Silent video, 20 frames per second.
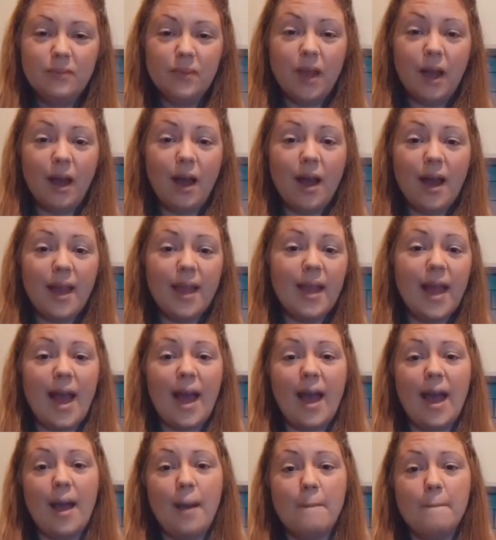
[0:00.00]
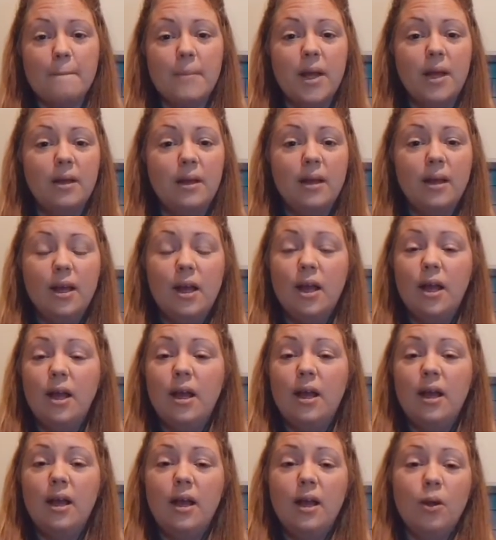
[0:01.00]
I am
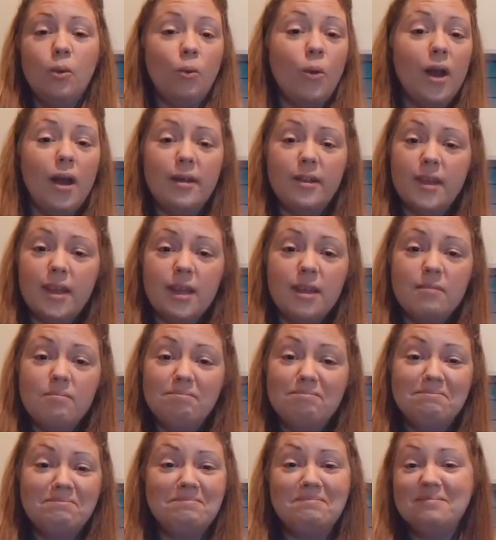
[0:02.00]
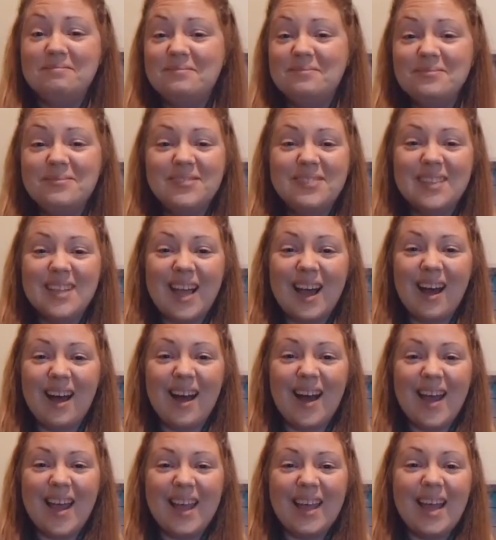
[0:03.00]
worthy.
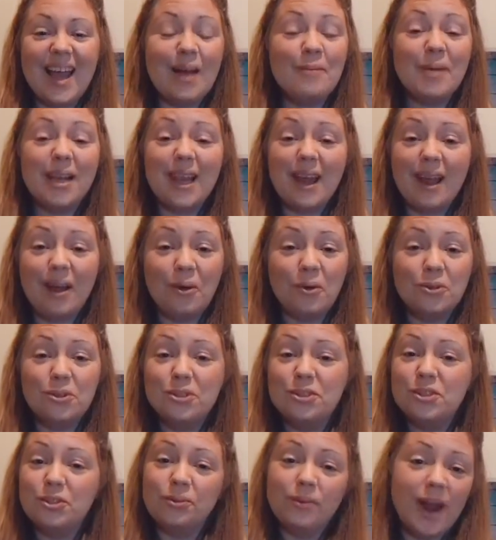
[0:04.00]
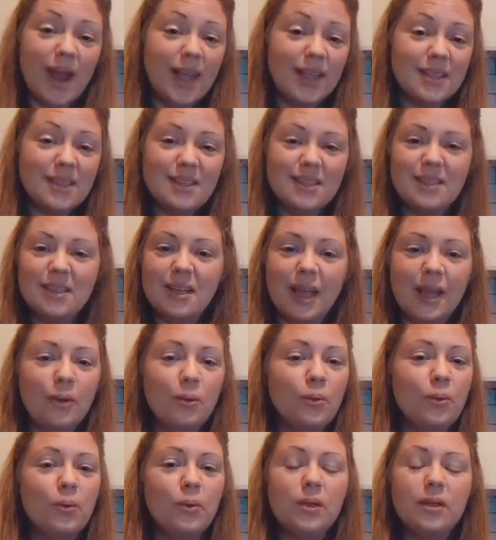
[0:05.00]
I am allowed to rest. Like
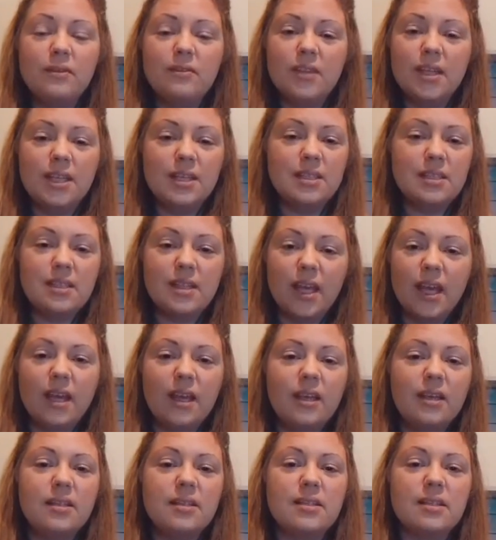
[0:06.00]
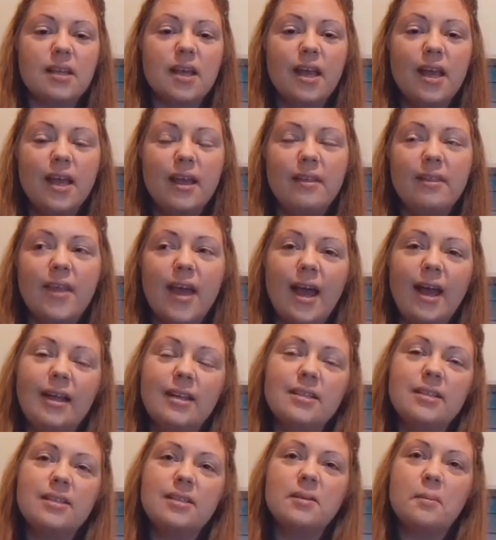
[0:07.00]
all of these things
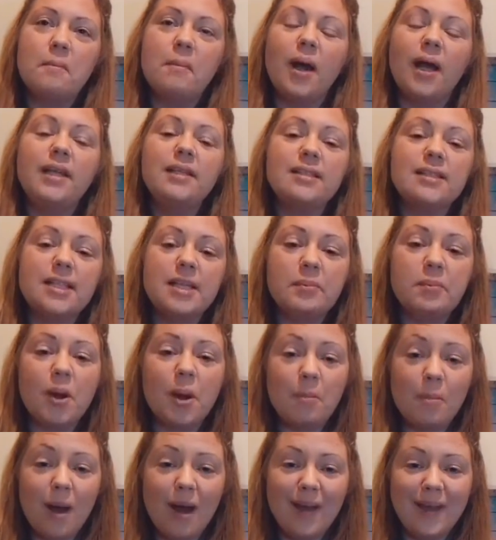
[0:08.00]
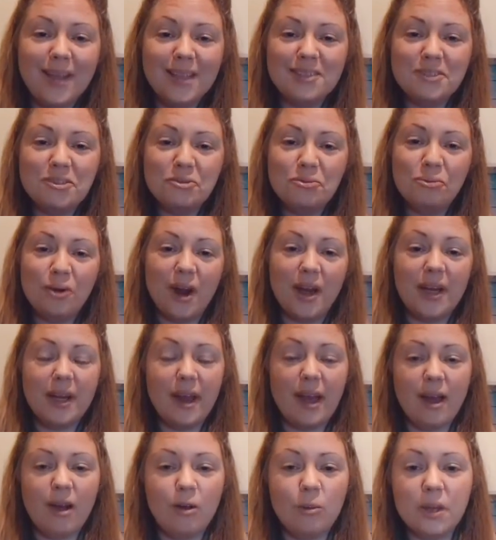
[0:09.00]
that might slip our mind right
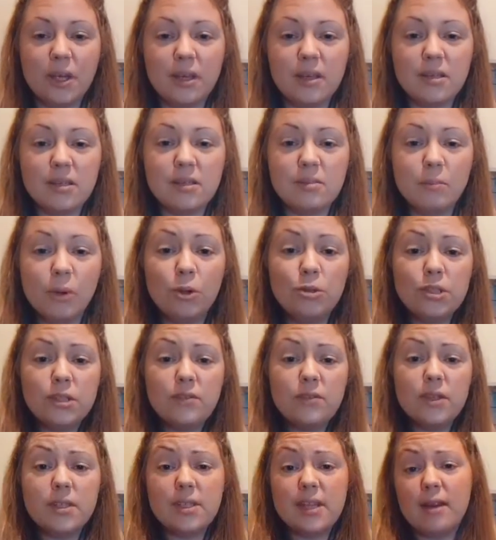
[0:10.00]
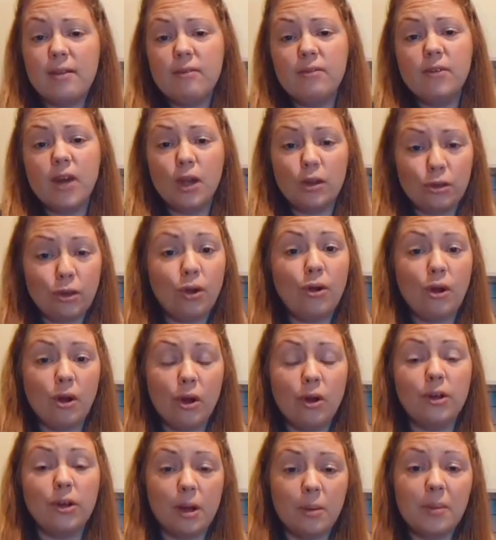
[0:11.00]
now, because most of us have a lot
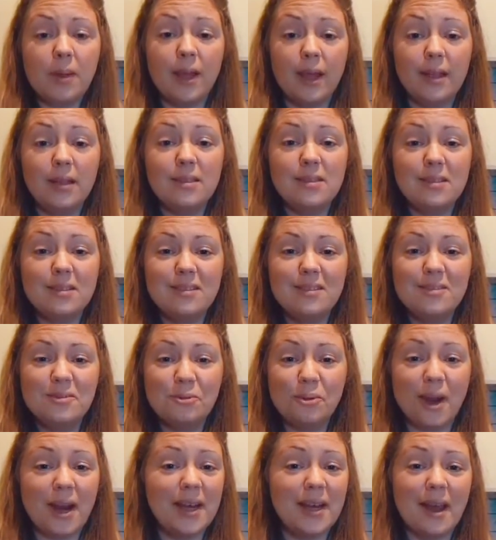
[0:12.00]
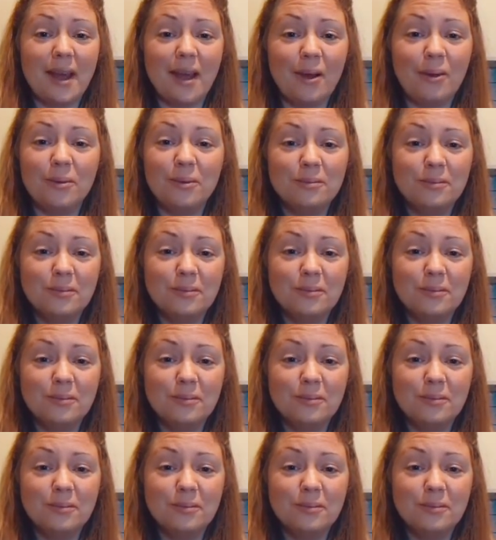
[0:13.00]
on our plates right now.